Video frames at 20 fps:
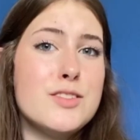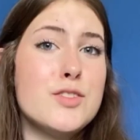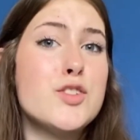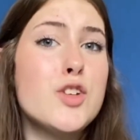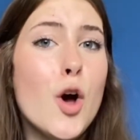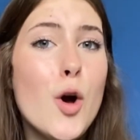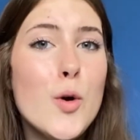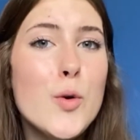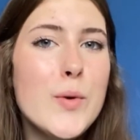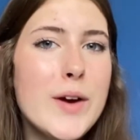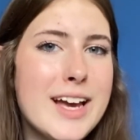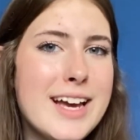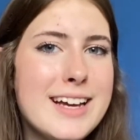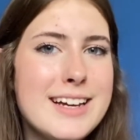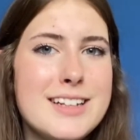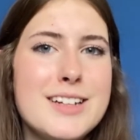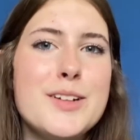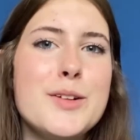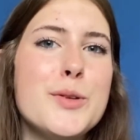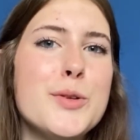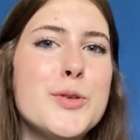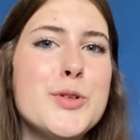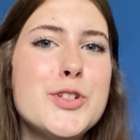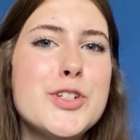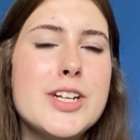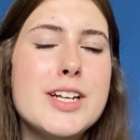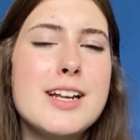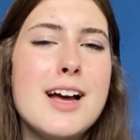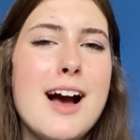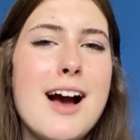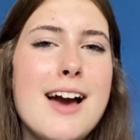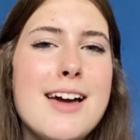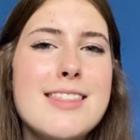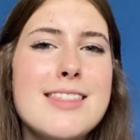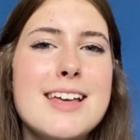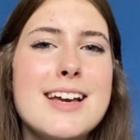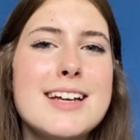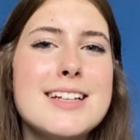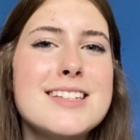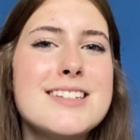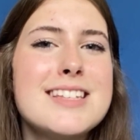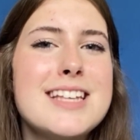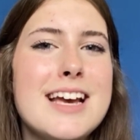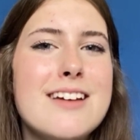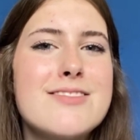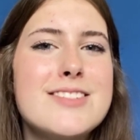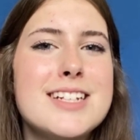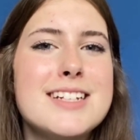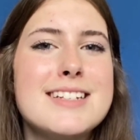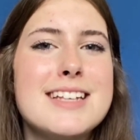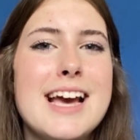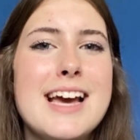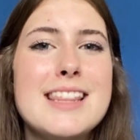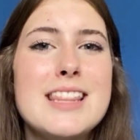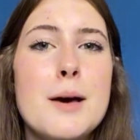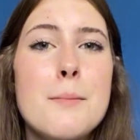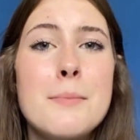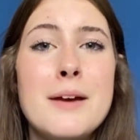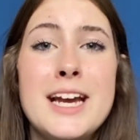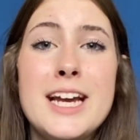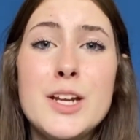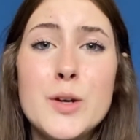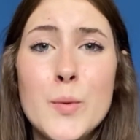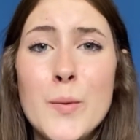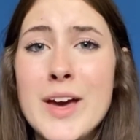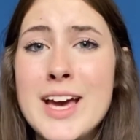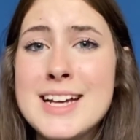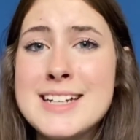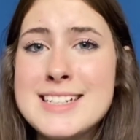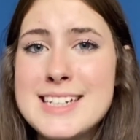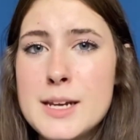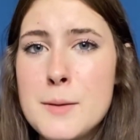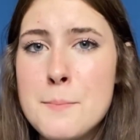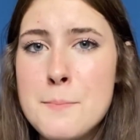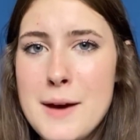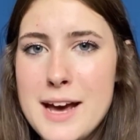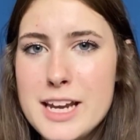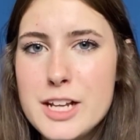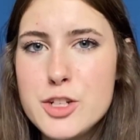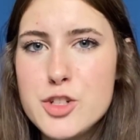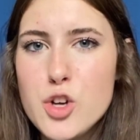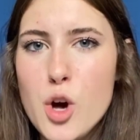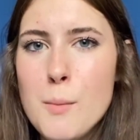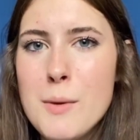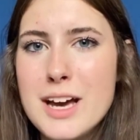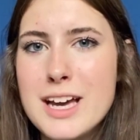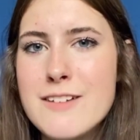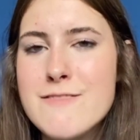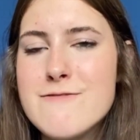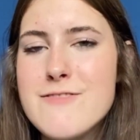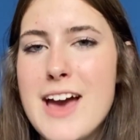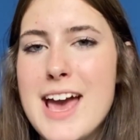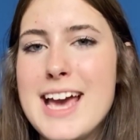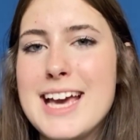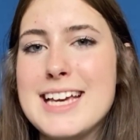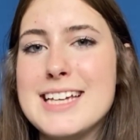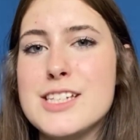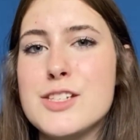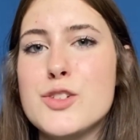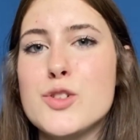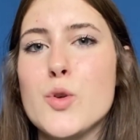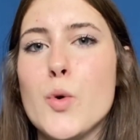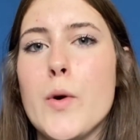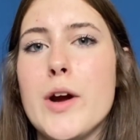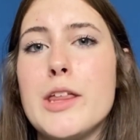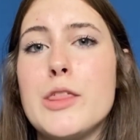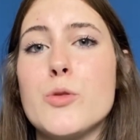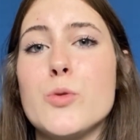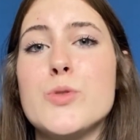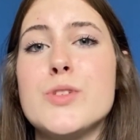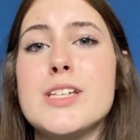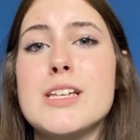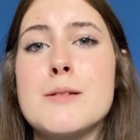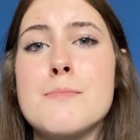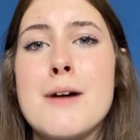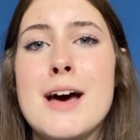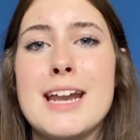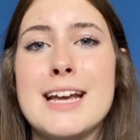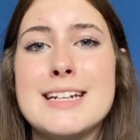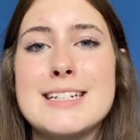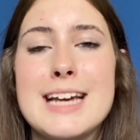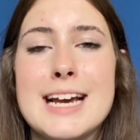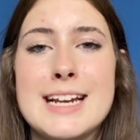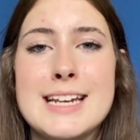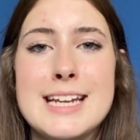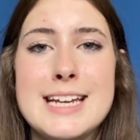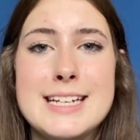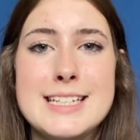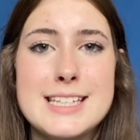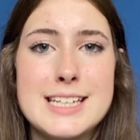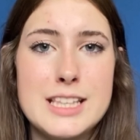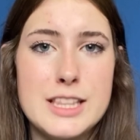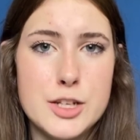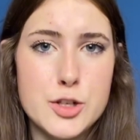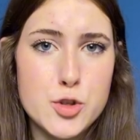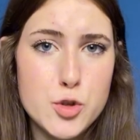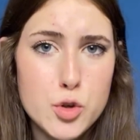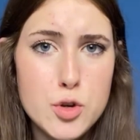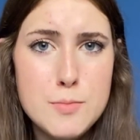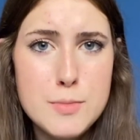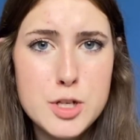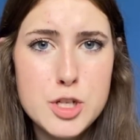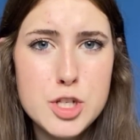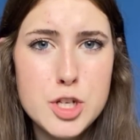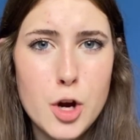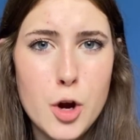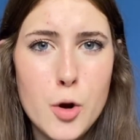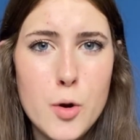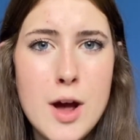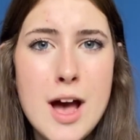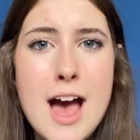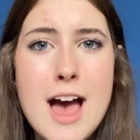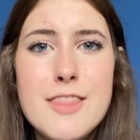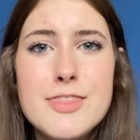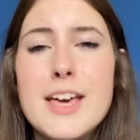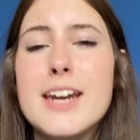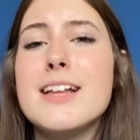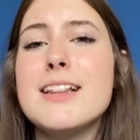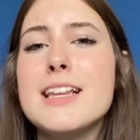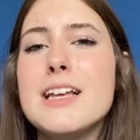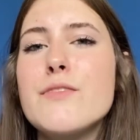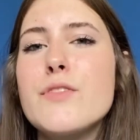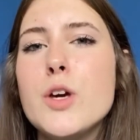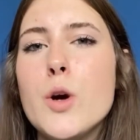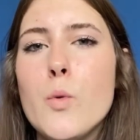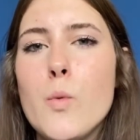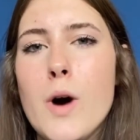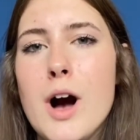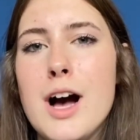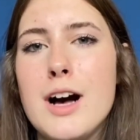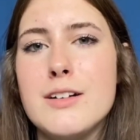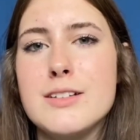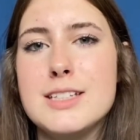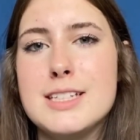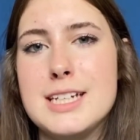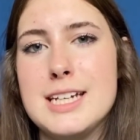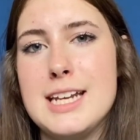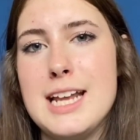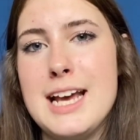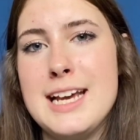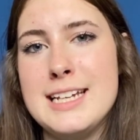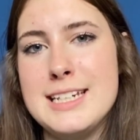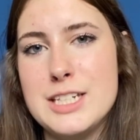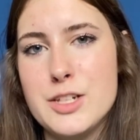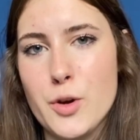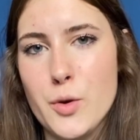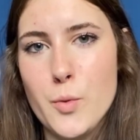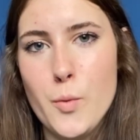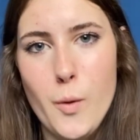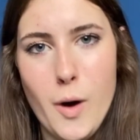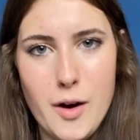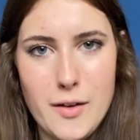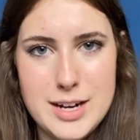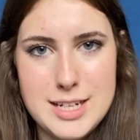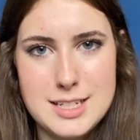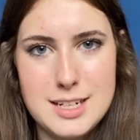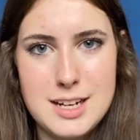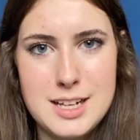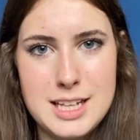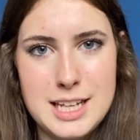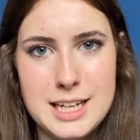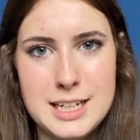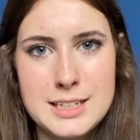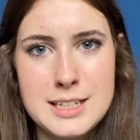So, in conclusion, I think it's safe to say that Peter Weir did a better job at conveying his story through cinematic techniques in The Truman Show than Olivia Wilde did in Don't Worry Darling.